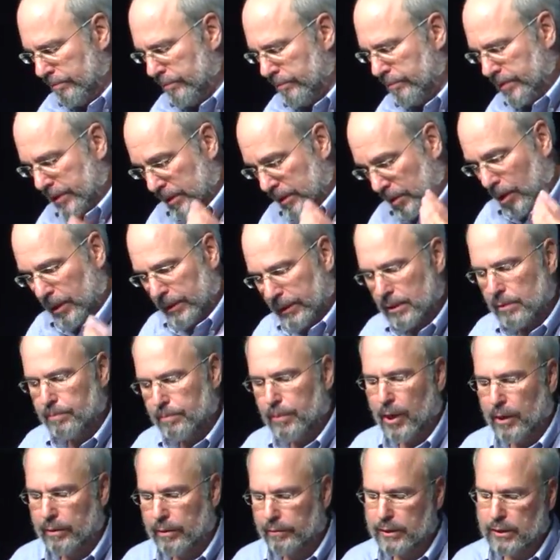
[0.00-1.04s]
start this
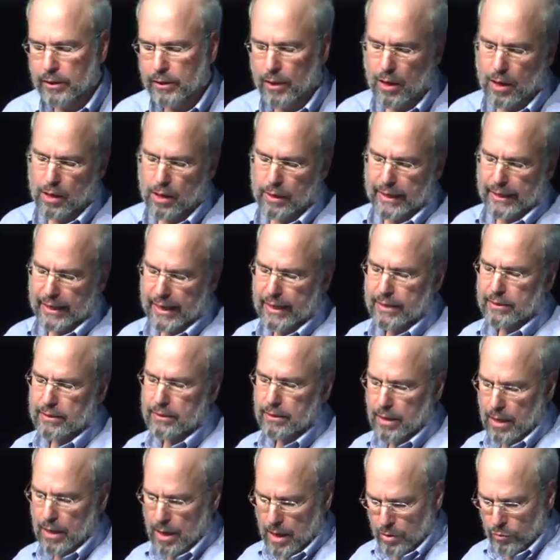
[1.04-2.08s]
part of the talk, I
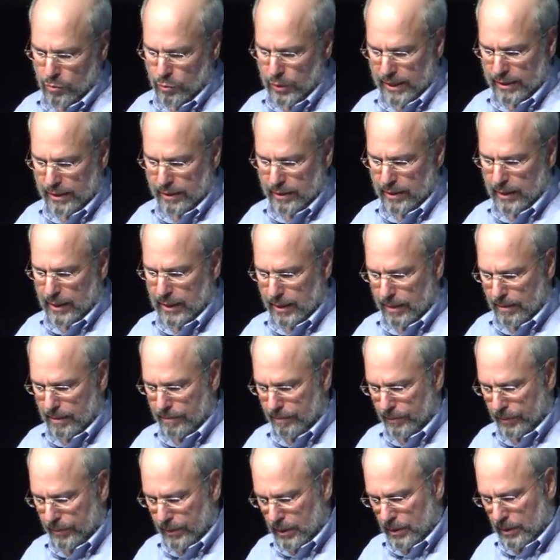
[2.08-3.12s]
guess, with
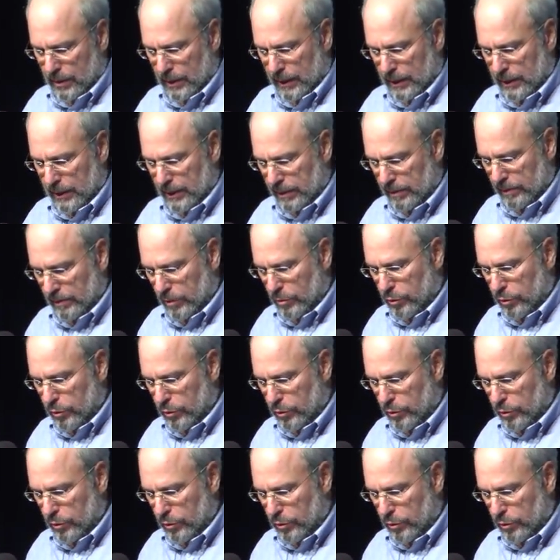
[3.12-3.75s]
a